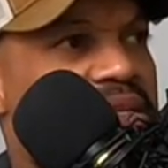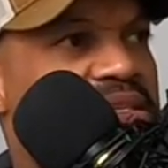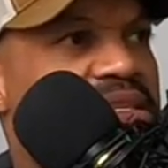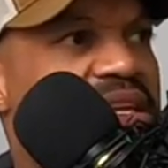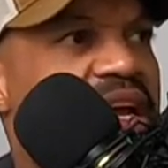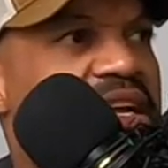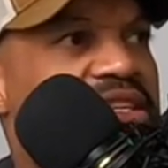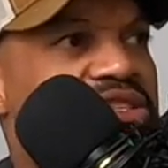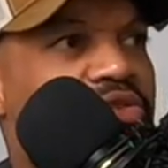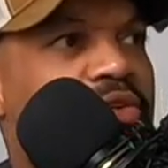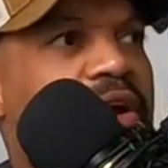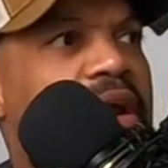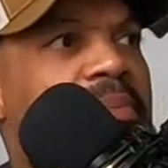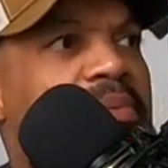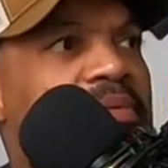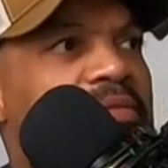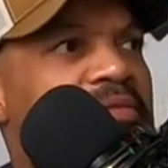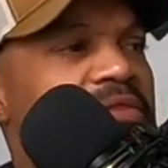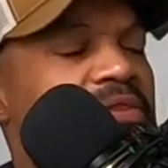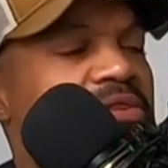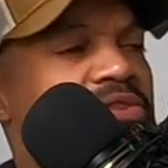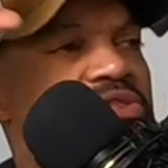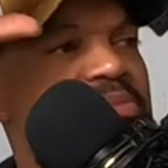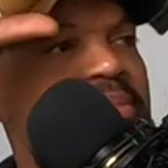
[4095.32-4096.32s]
It's, it's grape
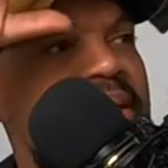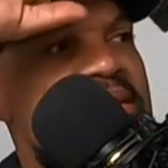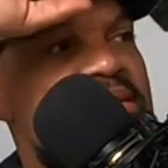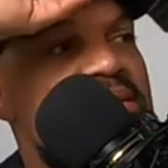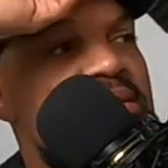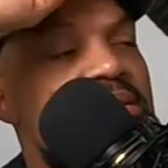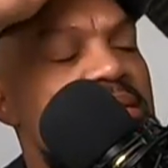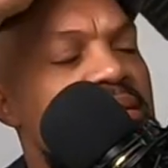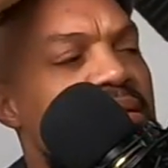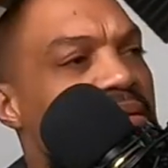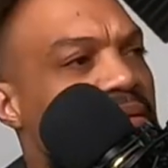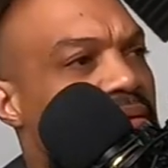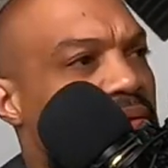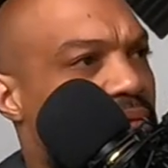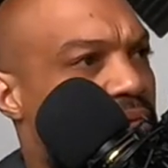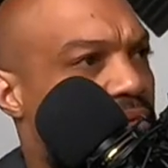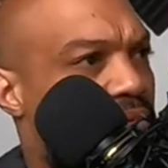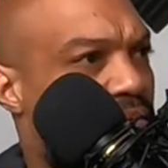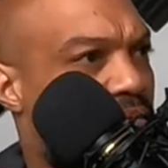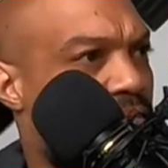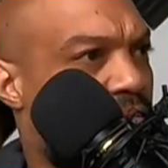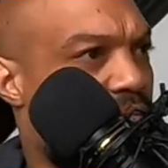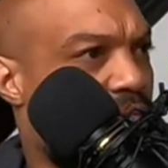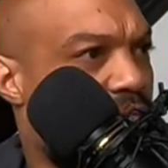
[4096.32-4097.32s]
infused, basically.
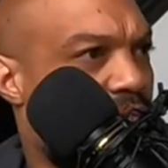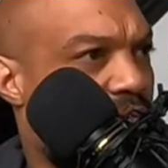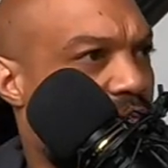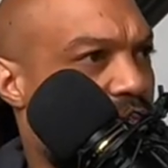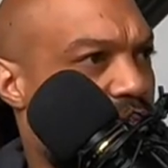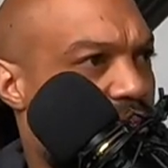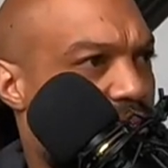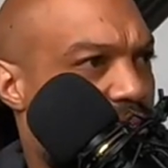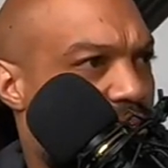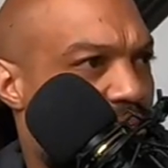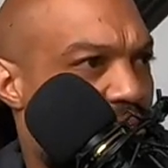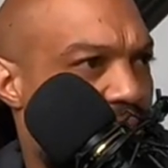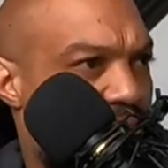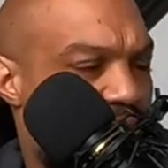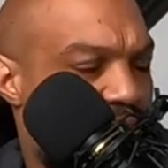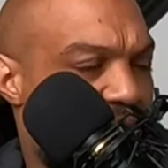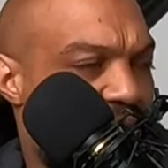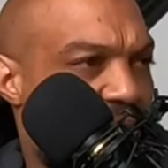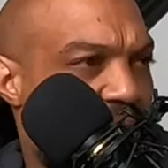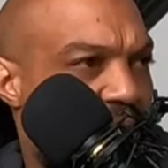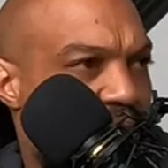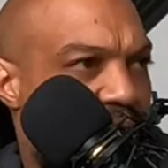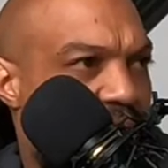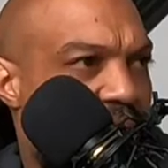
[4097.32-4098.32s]
Didn't know
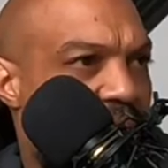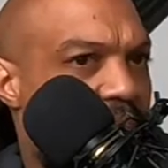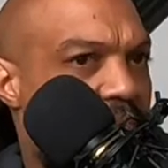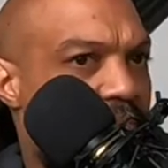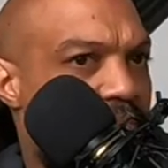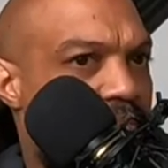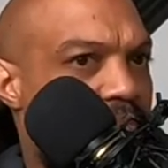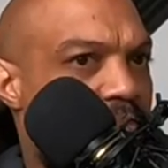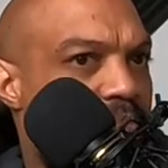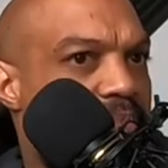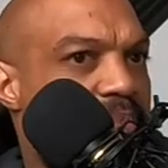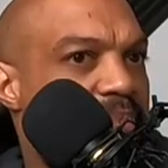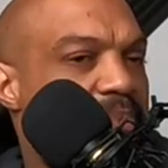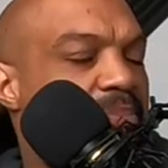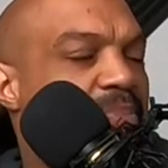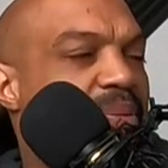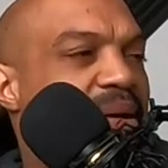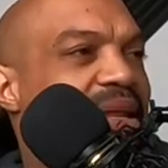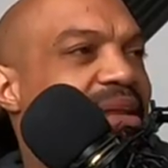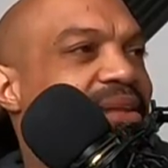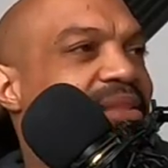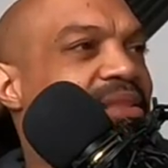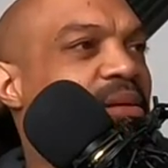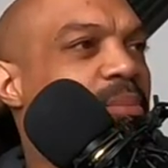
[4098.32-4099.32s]
that. Um,
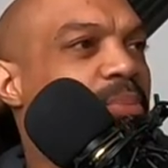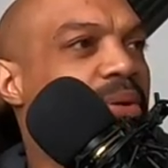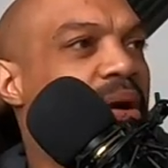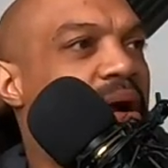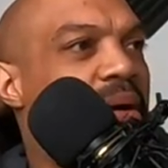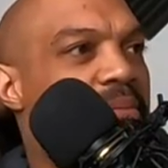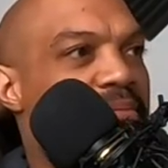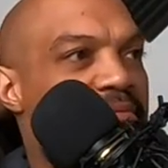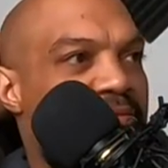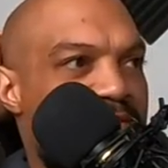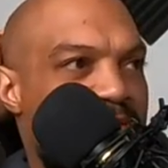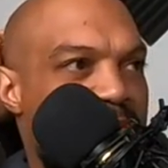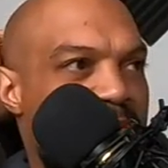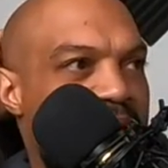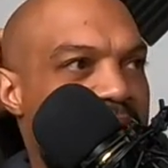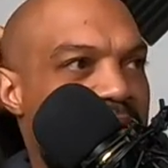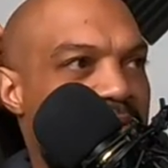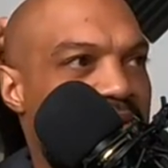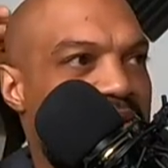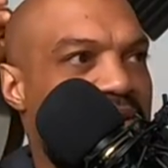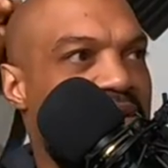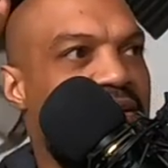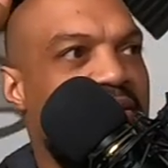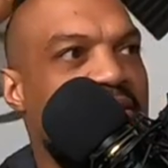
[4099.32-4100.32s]
But the problem for
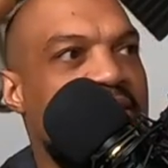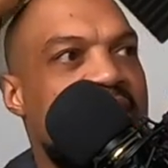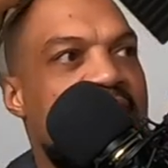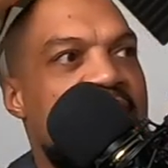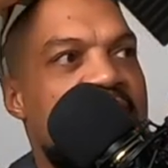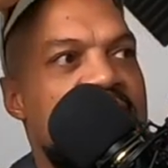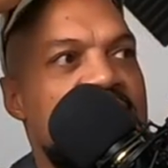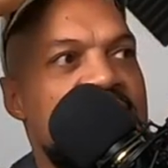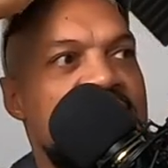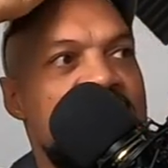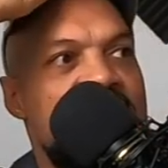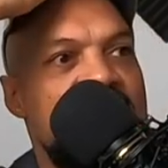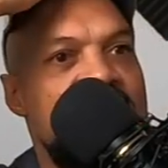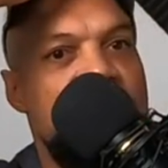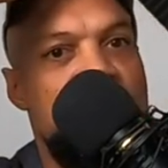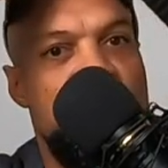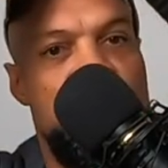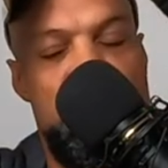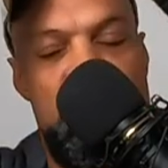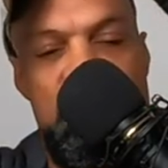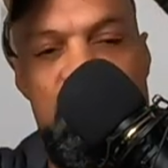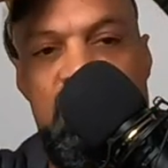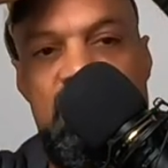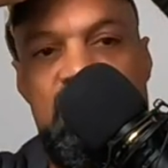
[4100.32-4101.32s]
me with cognacs
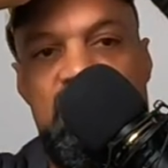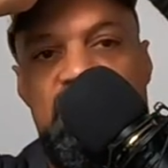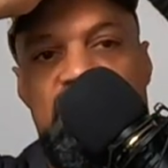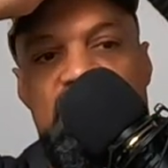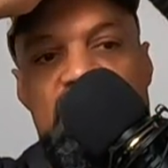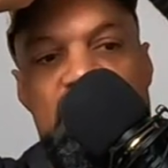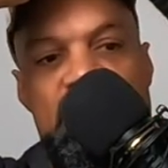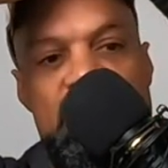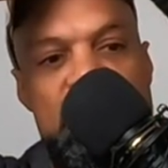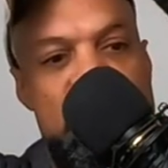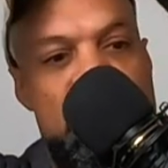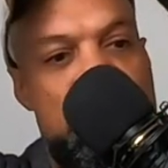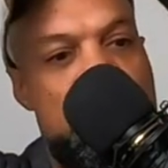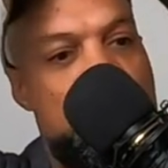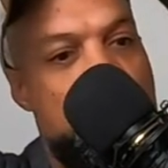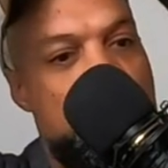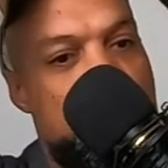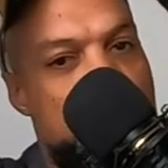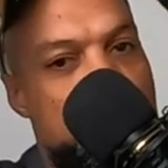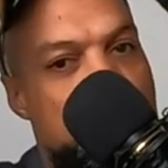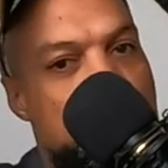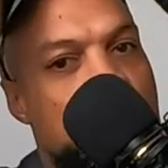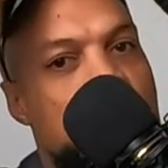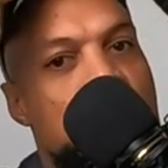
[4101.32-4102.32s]
is that
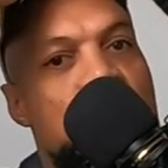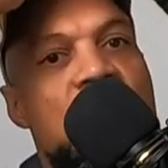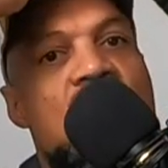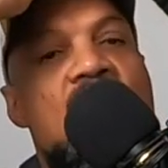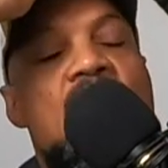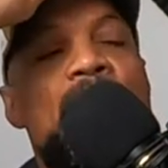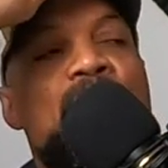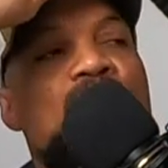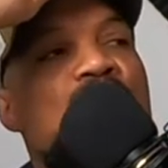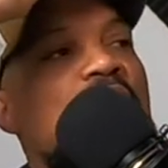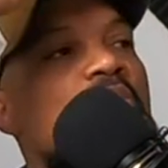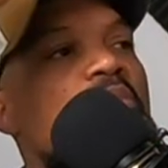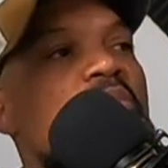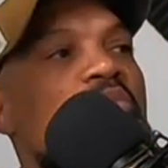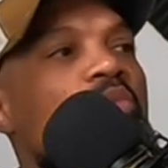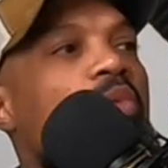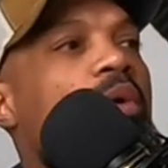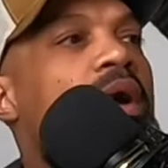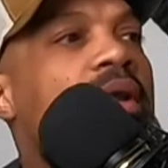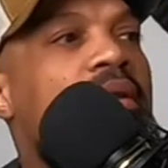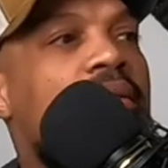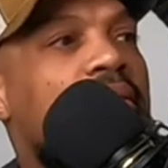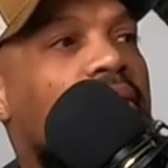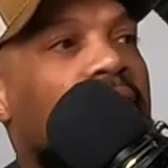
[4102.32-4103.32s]
they. I'm good with
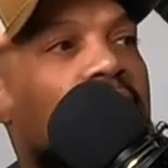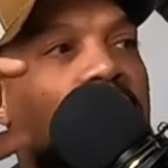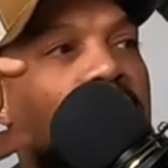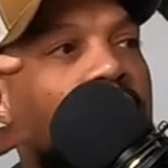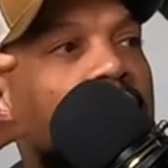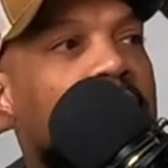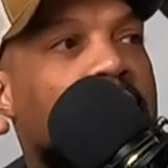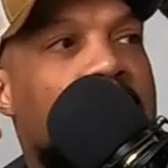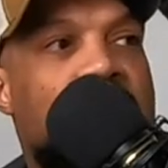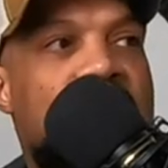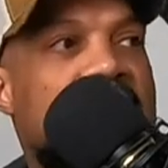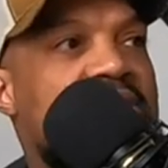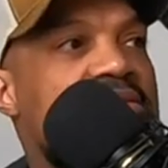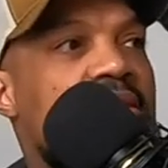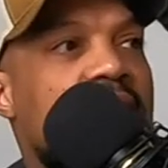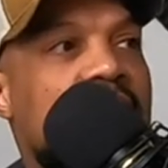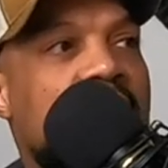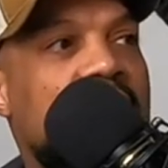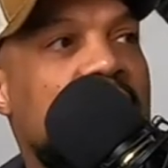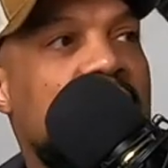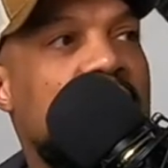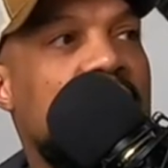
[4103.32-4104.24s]
one, and that's all I